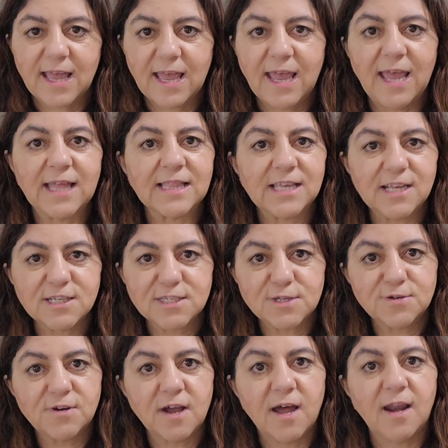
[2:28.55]
at least you're
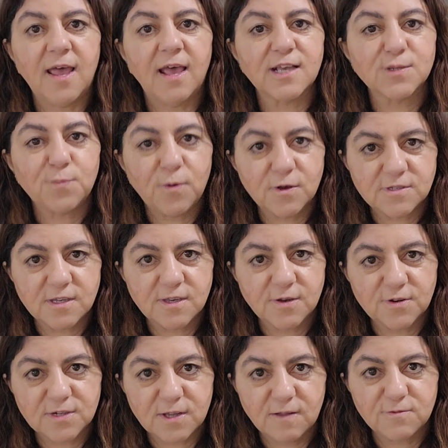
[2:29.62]
not exposing
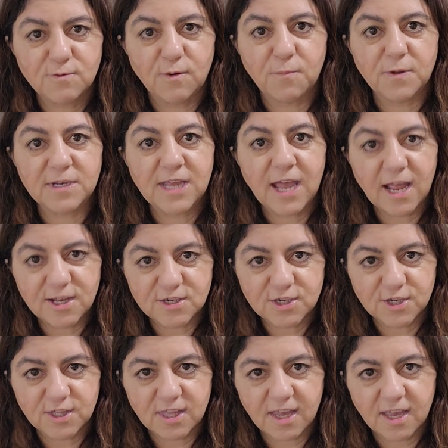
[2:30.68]
yourself to a
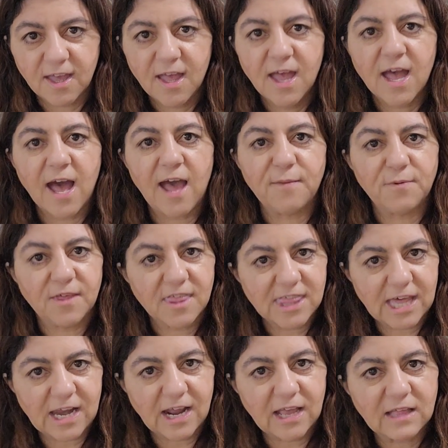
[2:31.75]
potentially
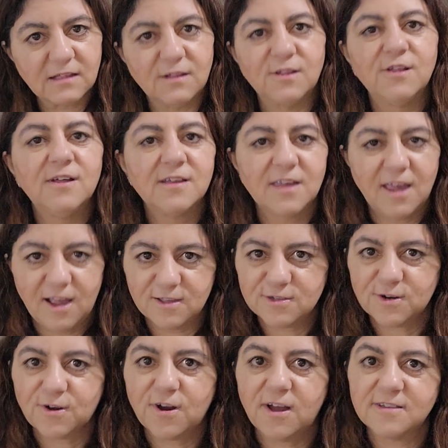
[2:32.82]
hypothetical
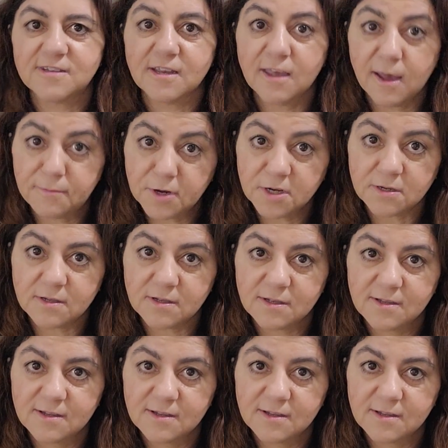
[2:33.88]
cancer-causing chemical.